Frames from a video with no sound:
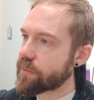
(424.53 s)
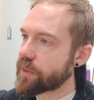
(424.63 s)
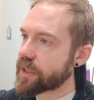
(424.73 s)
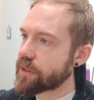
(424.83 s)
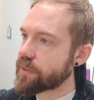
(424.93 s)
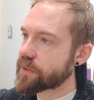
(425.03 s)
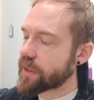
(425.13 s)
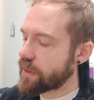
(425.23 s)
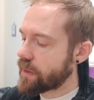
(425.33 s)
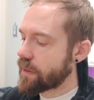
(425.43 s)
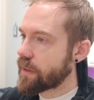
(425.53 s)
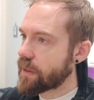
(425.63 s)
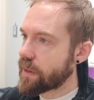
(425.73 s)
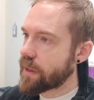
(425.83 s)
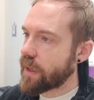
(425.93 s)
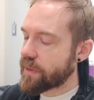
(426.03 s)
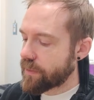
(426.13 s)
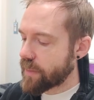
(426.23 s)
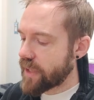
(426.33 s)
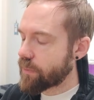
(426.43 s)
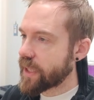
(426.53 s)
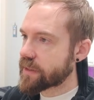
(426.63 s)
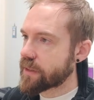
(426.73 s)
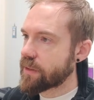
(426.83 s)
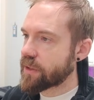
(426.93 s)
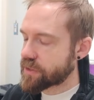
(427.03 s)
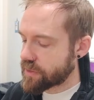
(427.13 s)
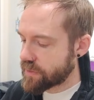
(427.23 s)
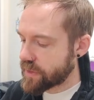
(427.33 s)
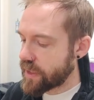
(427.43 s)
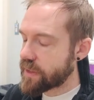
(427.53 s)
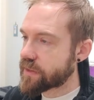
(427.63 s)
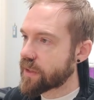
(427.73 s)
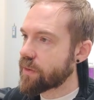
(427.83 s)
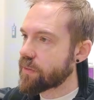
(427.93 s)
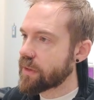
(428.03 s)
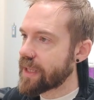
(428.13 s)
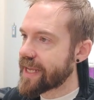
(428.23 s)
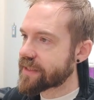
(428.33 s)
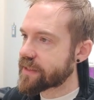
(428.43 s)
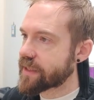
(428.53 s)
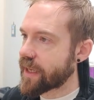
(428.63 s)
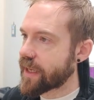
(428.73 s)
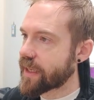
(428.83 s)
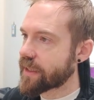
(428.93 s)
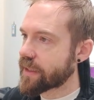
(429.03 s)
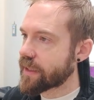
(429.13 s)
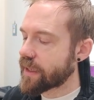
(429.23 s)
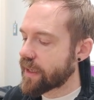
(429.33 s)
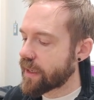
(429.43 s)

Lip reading: We can use other mathematical logical signs, so less than